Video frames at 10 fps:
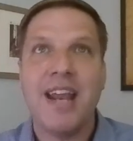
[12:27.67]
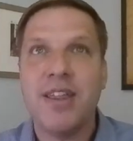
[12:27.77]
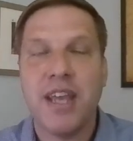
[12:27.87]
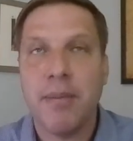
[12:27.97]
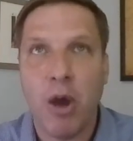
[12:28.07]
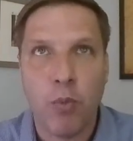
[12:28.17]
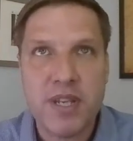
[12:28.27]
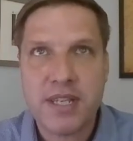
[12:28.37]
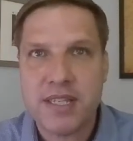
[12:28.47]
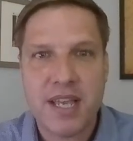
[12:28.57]
How do you think about
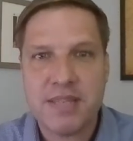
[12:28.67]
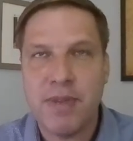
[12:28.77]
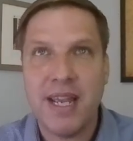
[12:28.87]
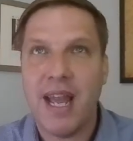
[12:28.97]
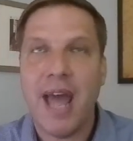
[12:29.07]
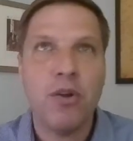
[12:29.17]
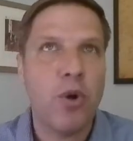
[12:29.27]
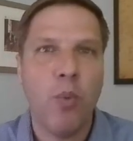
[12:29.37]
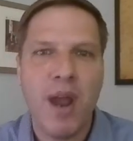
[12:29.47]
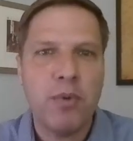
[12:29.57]
risk assessment, and
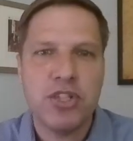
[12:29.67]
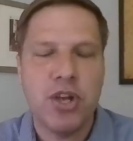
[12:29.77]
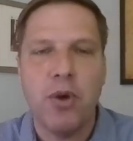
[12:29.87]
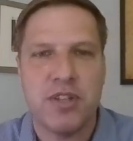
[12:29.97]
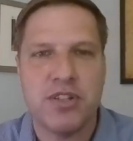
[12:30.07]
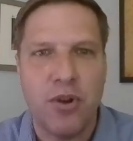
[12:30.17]
or where would you go to